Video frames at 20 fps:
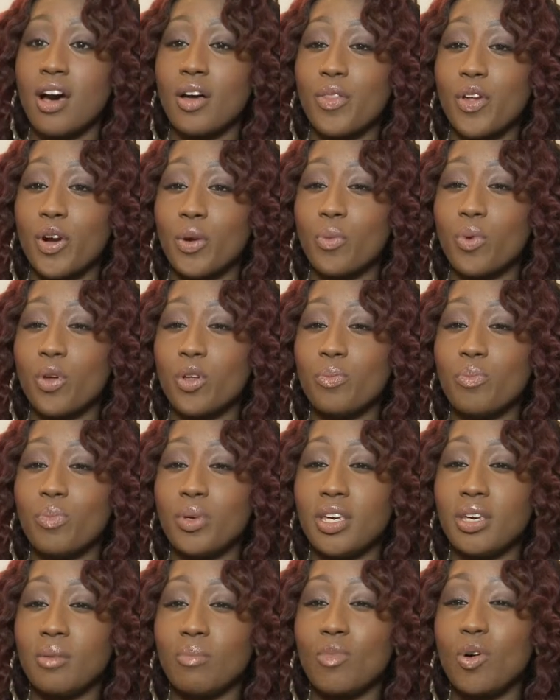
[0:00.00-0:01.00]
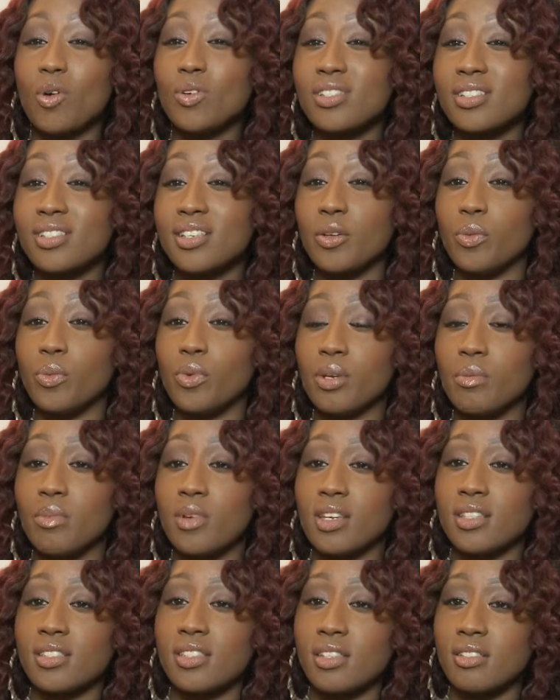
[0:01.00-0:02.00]
There will be mostly
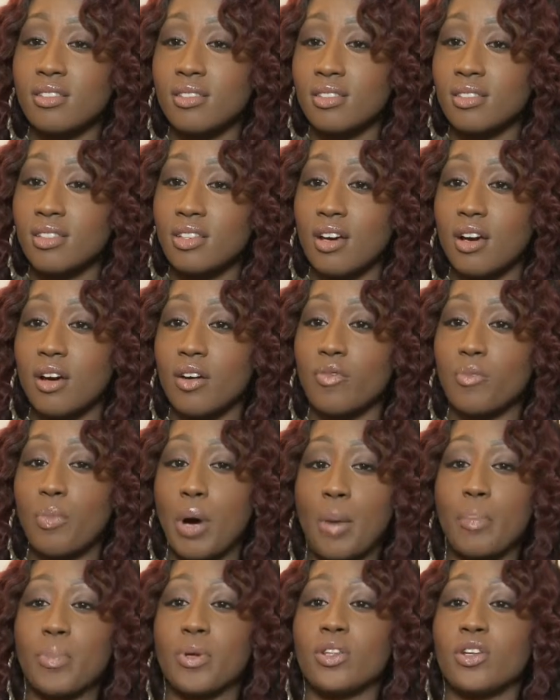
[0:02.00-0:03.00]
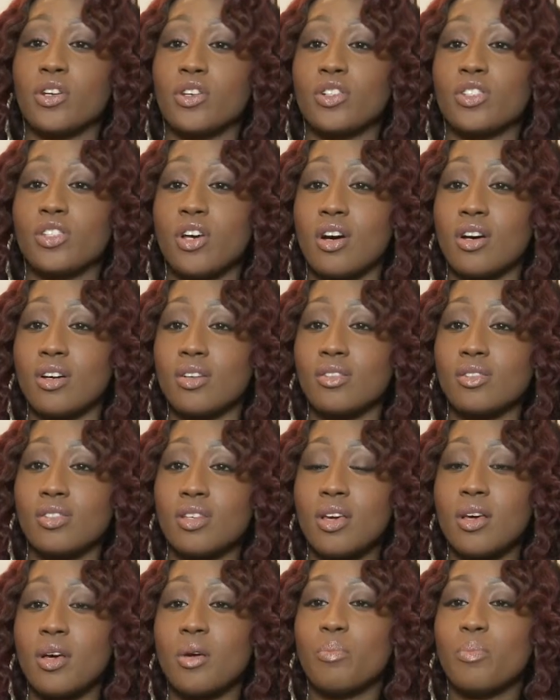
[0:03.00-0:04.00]
remixes of popular songs,
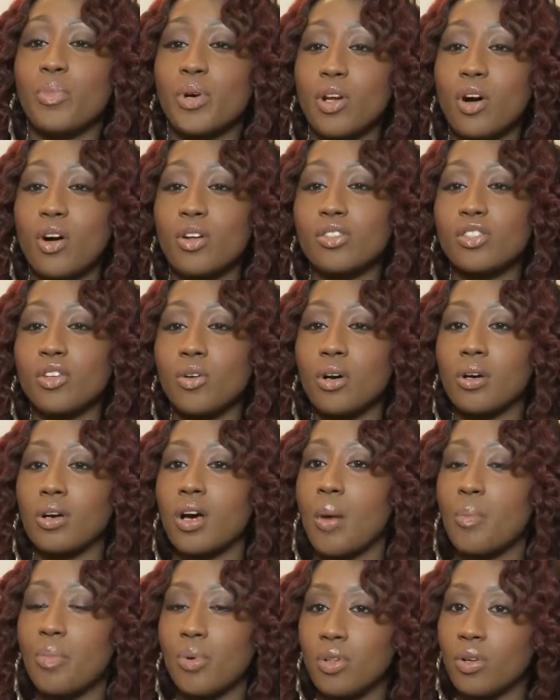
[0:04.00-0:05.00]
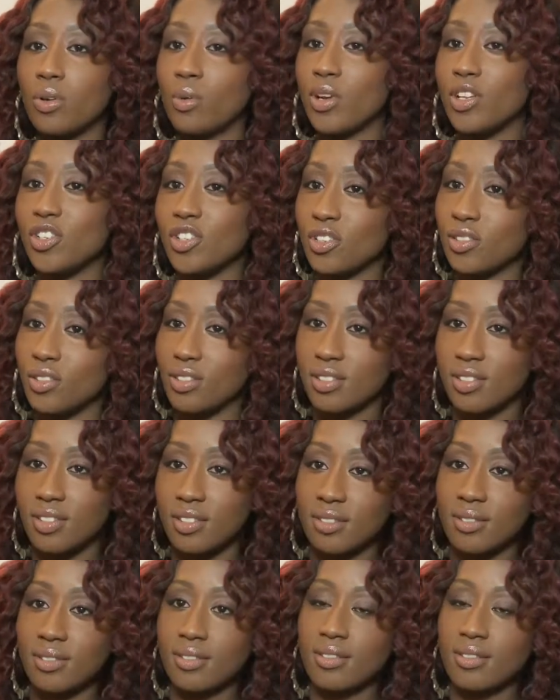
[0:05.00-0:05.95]
but also a couple originals.